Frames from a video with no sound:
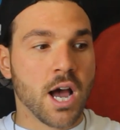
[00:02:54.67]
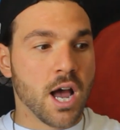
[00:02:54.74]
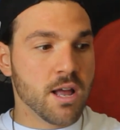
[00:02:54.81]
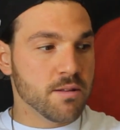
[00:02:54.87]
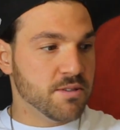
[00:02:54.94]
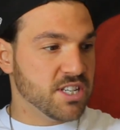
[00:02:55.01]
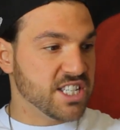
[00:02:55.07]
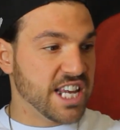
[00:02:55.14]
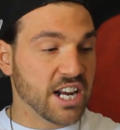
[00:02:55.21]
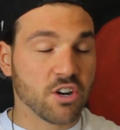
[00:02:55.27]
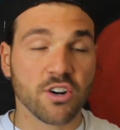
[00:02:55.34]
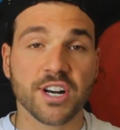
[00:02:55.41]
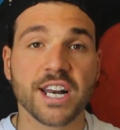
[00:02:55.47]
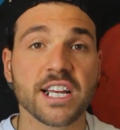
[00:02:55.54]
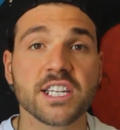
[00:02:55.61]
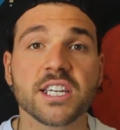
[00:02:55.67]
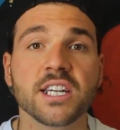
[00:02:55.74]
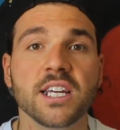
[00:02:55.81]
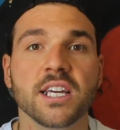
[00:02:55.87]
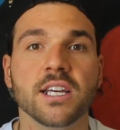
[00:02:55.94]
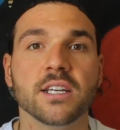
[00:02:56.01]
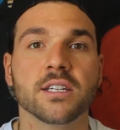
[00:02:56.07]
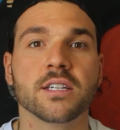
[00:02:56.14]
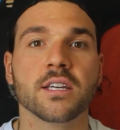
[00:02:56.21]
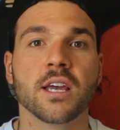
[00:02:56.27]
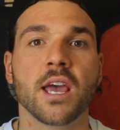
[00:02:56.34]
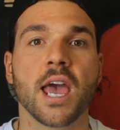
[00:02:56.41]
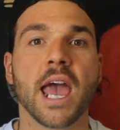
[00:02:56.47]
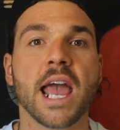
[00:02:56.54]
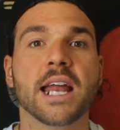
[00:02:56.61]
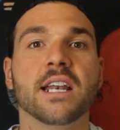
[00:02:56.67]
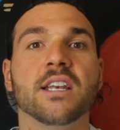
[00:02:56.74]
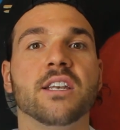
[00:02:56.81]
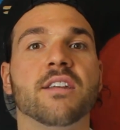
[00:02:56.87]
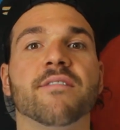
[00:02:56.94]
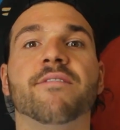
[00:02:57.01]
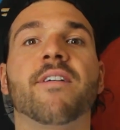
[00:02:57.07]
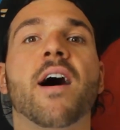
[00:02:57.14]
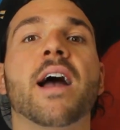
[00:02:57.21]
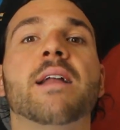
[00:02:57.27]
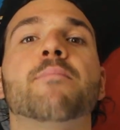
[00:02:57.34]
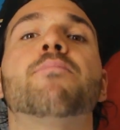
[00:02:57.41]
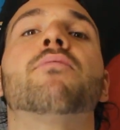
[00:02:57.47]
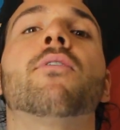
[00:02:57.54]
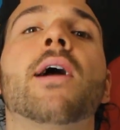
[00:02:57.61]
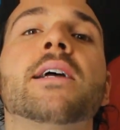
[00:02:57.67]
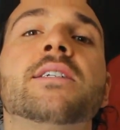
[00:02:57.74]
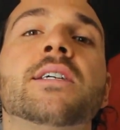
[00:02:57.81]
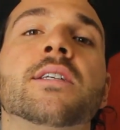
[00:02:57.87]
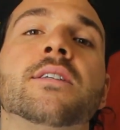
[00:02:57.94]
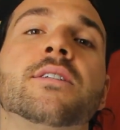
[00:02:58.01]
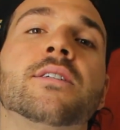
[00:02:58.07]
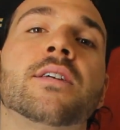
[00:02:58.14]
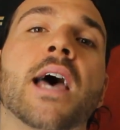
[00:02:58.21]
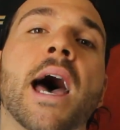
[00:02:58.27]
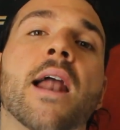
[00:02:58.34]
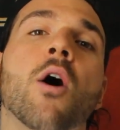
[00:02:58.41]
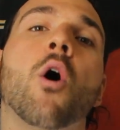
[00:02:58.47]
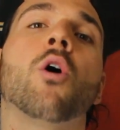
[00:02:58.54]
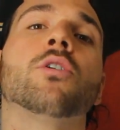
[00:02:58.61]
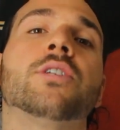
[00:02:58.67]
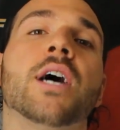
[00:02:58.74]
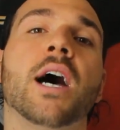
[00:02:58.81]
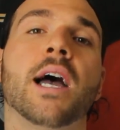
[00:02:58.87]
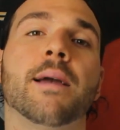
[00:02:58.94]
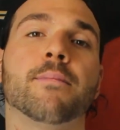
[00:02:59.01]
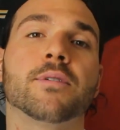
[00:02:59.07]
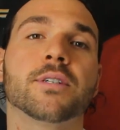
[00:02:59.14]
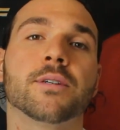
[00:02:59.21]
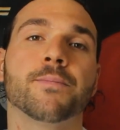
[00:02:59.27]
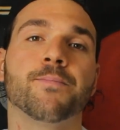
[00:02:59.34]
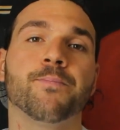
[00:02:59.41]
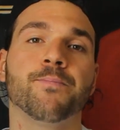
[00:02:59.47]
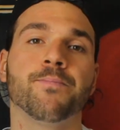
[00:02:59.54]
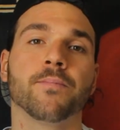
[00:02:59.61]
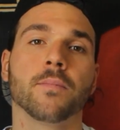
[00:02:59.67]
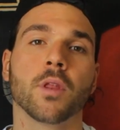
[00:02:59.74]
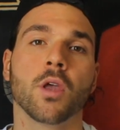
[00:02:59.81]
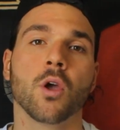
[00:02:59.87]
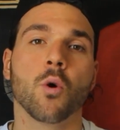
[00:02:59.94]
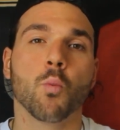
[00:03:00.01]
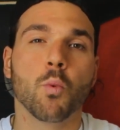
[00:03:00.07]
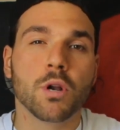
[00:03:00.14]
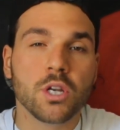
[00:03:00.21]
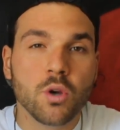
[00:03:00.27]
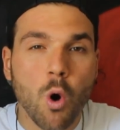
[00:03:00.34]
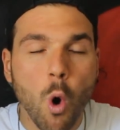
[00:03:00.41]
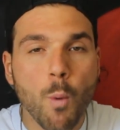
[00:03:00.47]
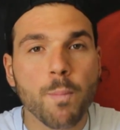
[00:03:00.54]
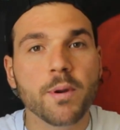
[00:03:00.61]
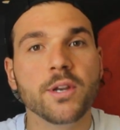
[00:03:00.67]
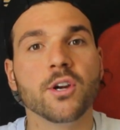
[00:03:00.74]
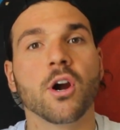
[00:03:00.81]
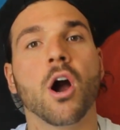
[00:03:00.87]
synchronicities and divine presence at all times. When you open your